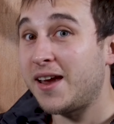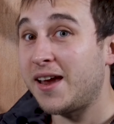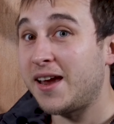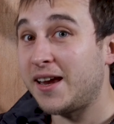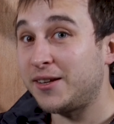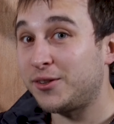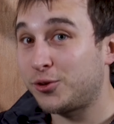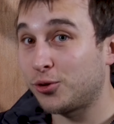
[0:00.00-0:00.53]

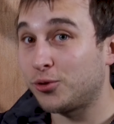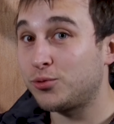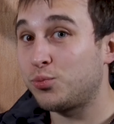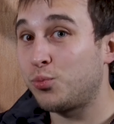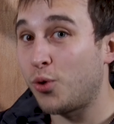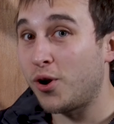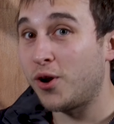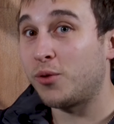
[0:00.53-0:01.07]
it does
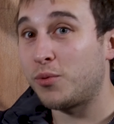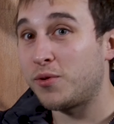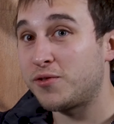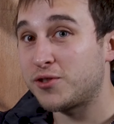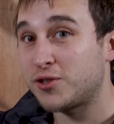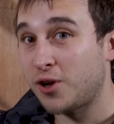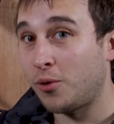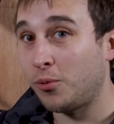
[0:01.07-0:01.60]
work with
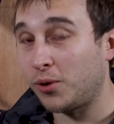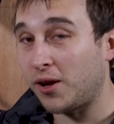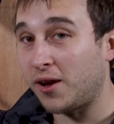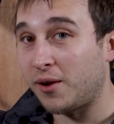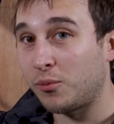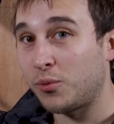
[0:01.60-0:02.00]
solar,